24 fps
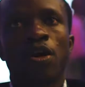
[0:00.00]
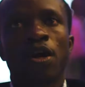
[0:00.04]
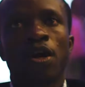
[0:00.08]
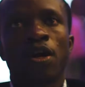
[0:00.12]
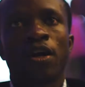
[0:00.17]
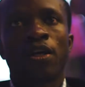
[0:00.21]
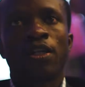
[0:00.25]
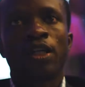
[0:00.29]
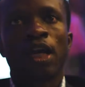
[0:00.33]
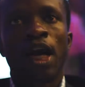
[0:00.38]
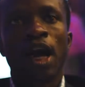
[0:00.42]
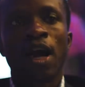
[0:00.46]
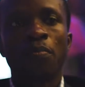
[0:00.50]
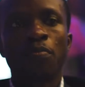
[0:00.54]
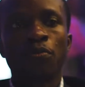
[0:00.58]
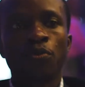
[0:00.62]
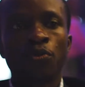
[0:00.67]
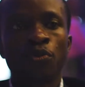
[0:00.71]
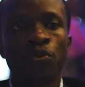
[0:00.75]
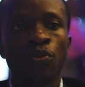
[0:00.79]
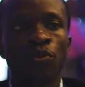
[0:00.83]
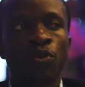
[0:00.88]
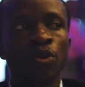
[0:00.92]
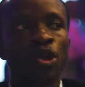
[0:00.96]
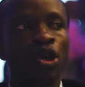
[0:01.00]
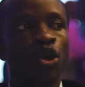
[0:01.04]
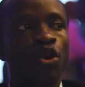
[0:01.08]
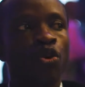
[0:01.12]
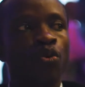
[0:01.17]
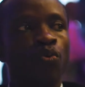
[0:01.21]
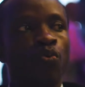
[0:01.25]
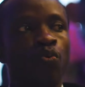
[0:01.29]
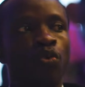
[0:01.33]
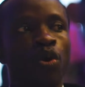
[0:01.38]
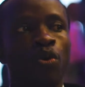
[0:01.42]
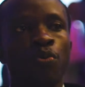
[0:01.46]
At Apple,
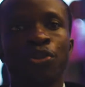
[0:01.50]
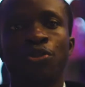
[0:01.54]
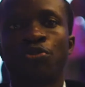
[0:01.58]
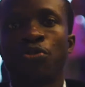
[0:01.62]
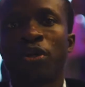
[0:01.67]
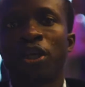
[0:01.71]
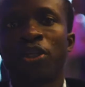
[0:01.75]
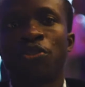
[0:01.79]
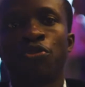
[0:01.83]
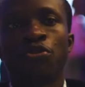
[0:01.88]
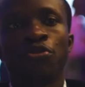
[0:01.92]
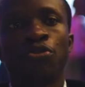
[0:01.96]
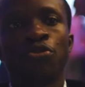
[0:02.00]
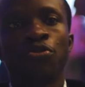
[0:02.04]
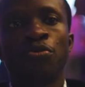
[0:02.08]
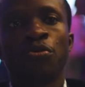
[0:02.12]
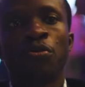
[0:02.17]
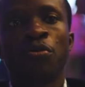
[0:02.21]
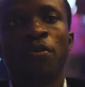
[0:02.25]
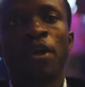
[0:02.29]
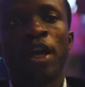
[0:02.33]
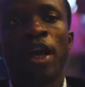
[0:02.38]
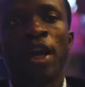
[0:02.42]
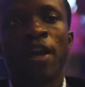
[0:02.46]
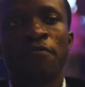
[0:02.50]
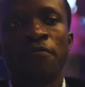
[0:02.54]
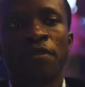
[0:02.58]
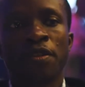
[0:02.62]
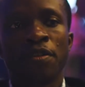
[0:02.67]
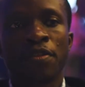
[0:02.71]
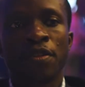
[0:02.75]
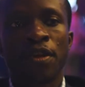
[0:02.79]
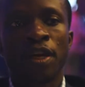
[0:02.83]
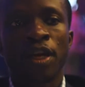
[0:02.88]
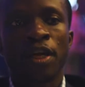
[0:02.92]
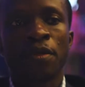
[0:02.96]
what we try to do every
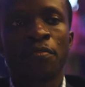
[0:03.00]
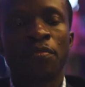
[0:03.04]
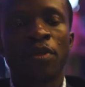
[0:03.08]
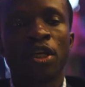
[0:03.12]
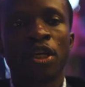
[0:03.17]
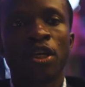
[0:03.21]
time